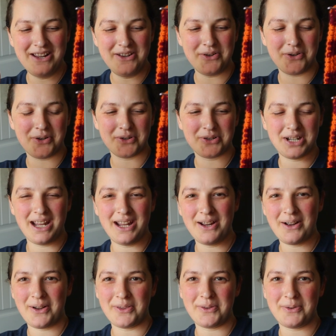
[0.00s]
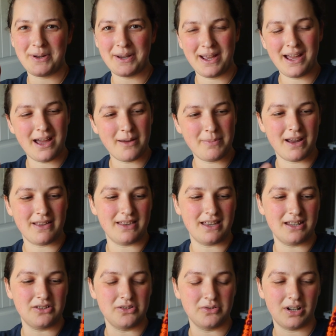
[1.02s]
You crochet all the way up, and
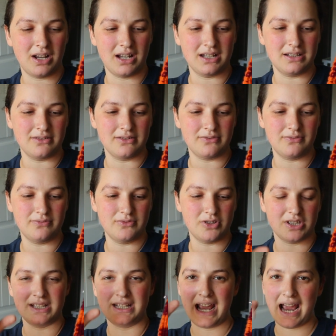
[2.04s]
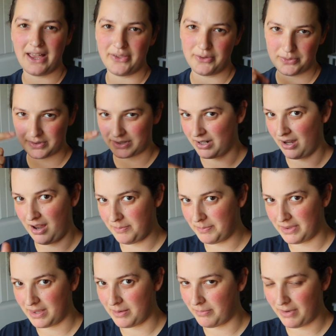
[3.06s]
then you kind of just gather the
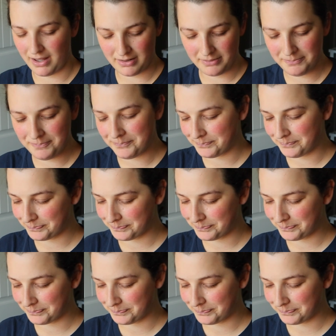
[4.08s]
top and the bottom.